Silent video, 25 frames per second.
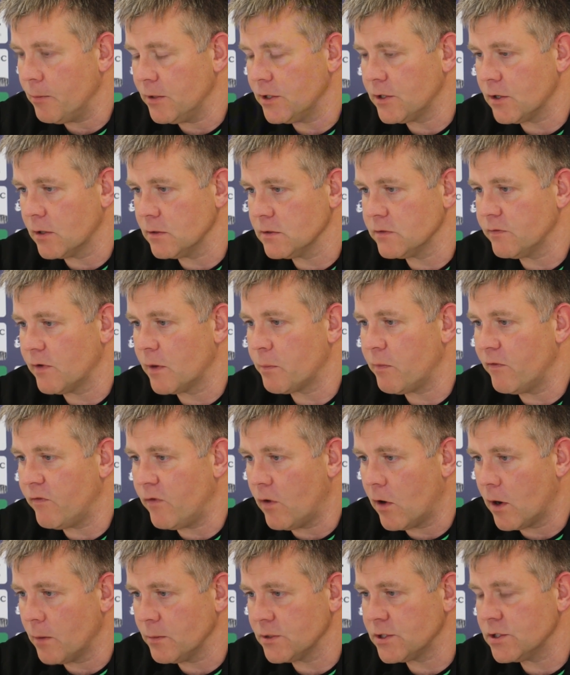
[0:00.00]
in terms of our
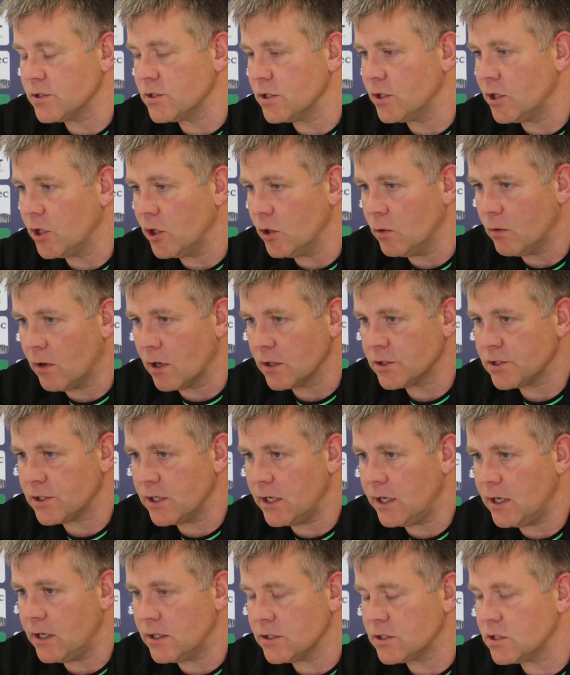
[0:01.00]
performances in the
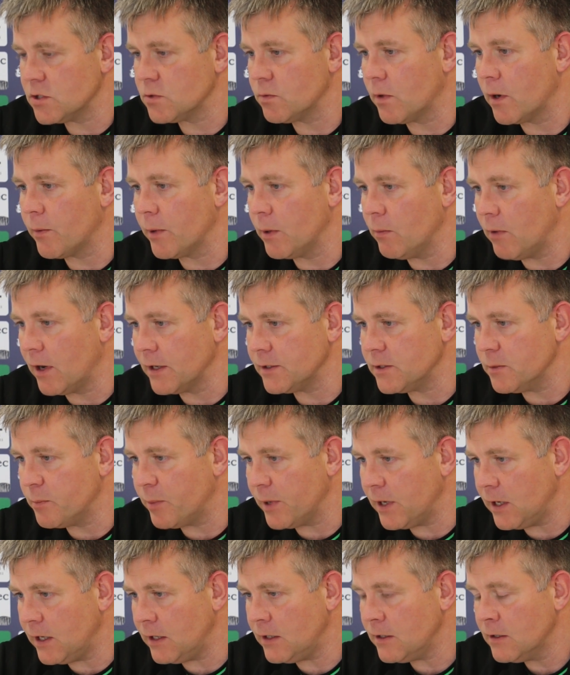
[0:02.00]
URC. This is where we want to
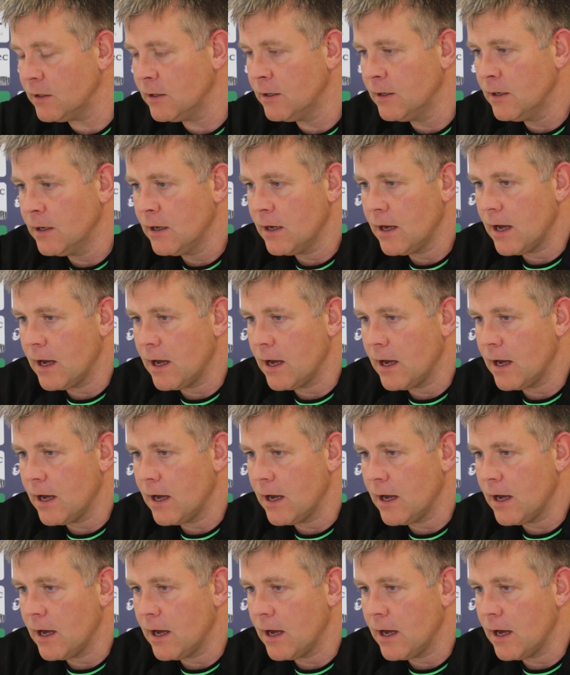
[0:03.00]
be.